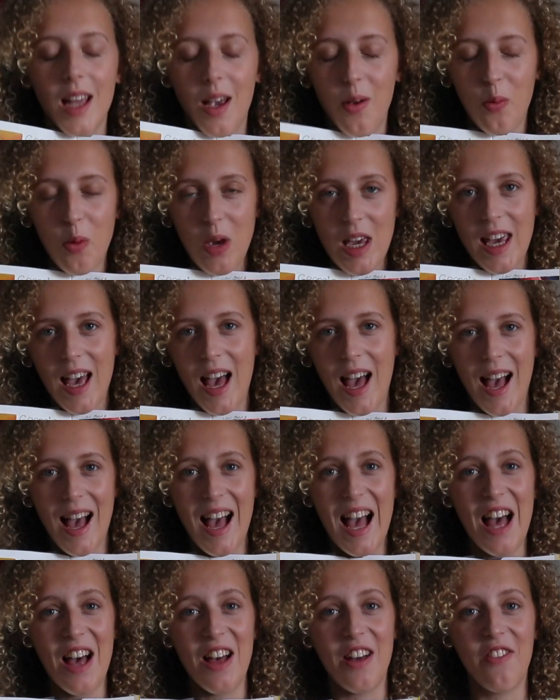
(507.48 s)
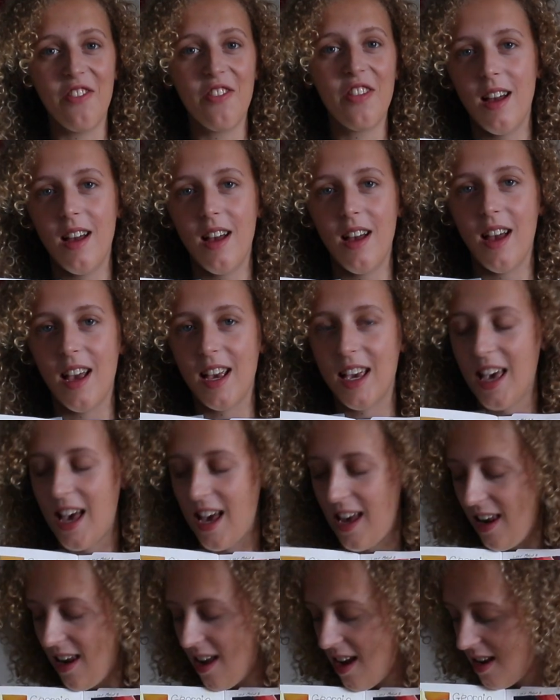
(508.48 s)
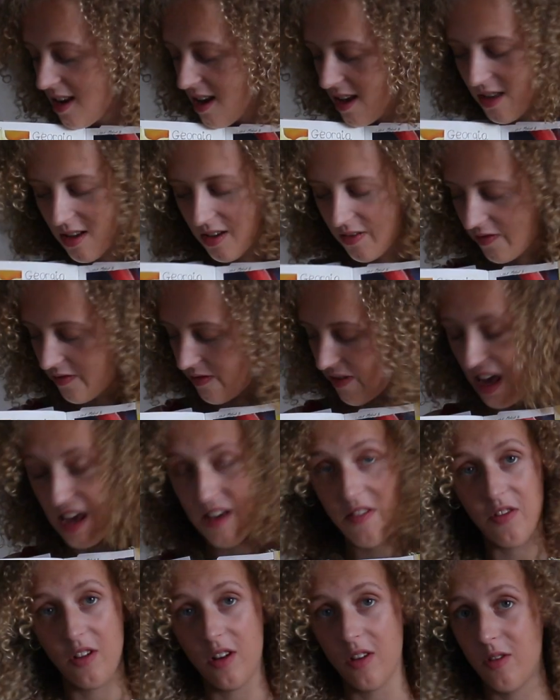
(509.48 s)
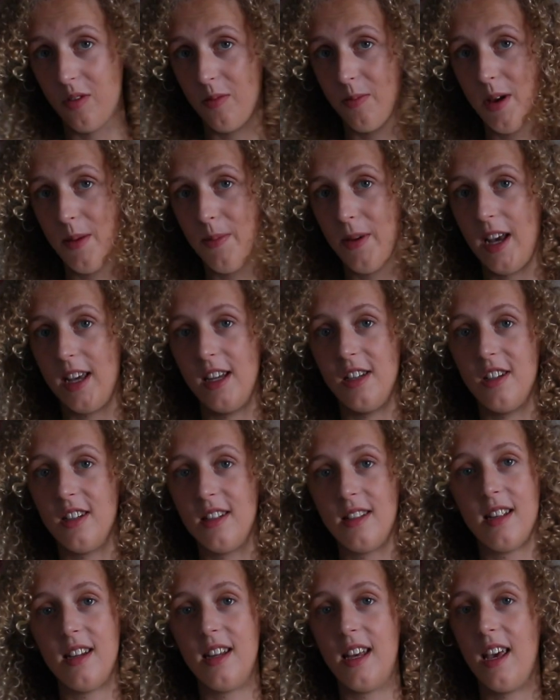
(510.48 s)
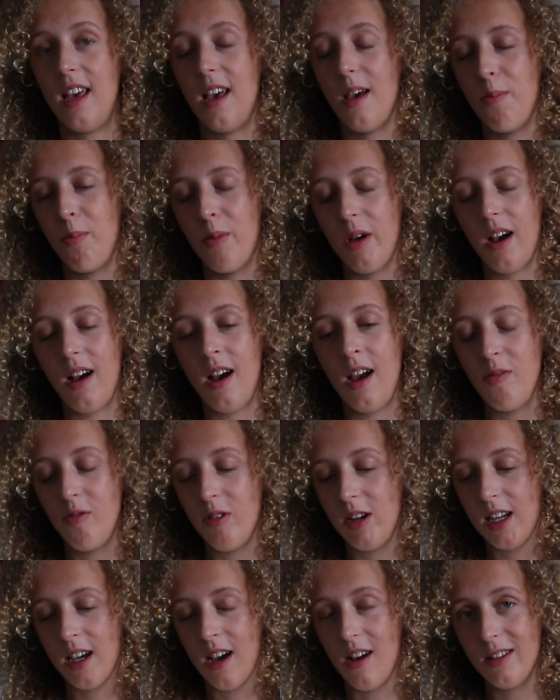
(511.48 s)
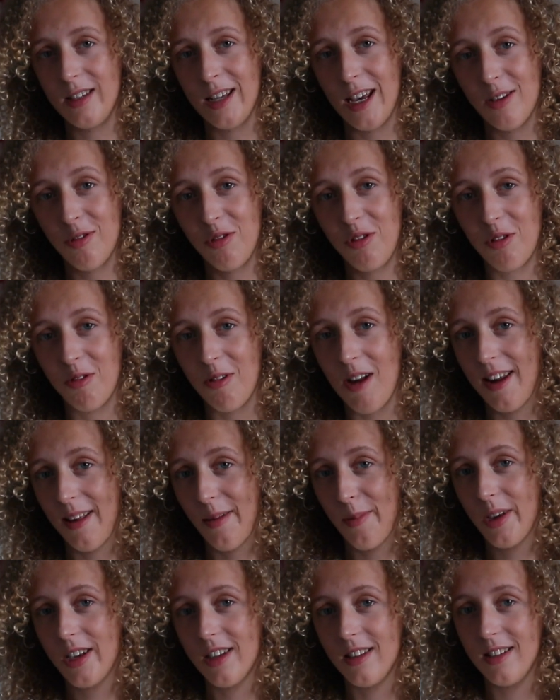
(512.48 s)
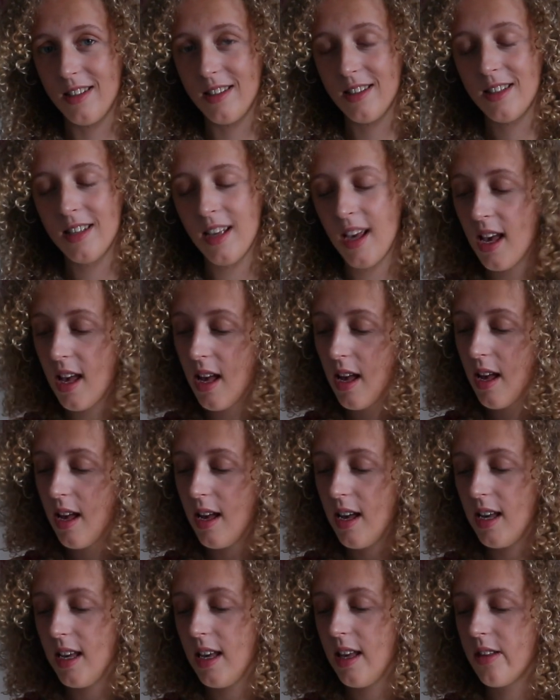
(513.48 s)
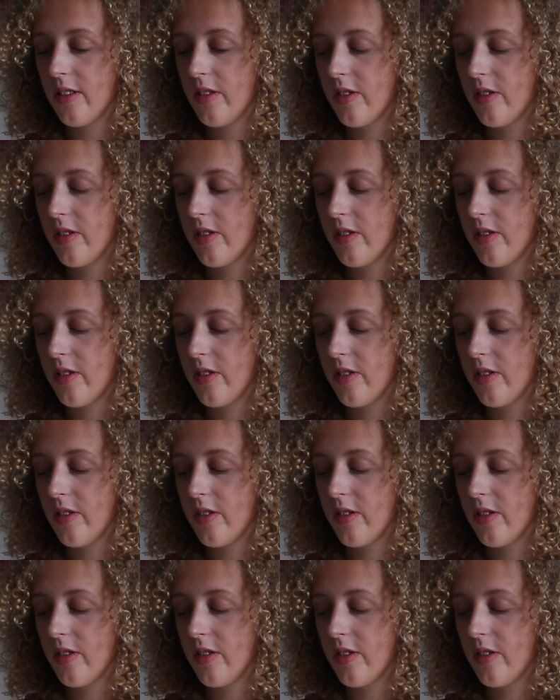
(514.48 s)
we have, again, another favourite of my pages in here, but I really can't take all the credit because it